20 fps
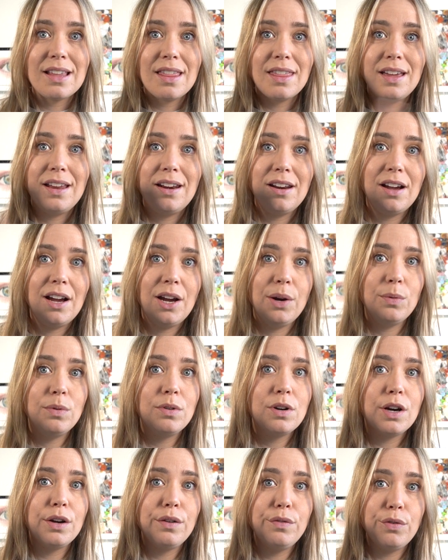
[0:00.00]
then I will
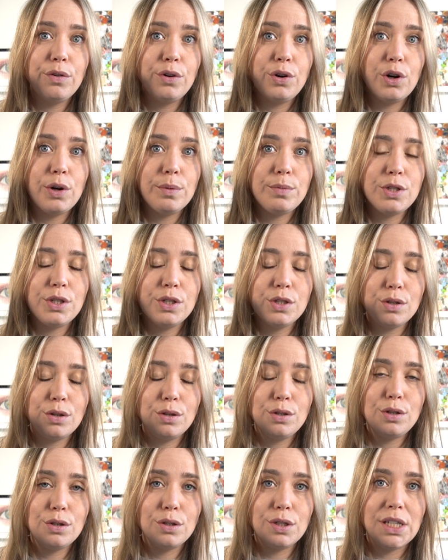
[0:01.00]
go for an Options
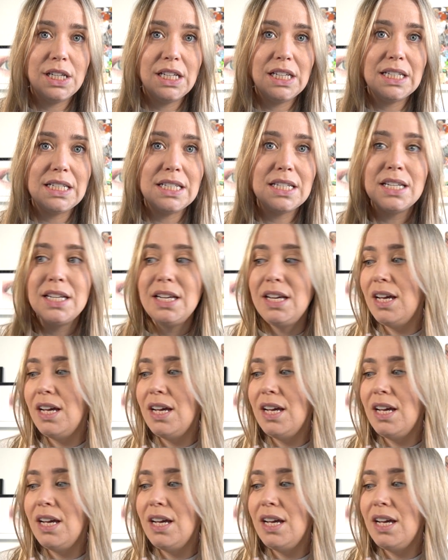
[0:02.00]
hot chocolate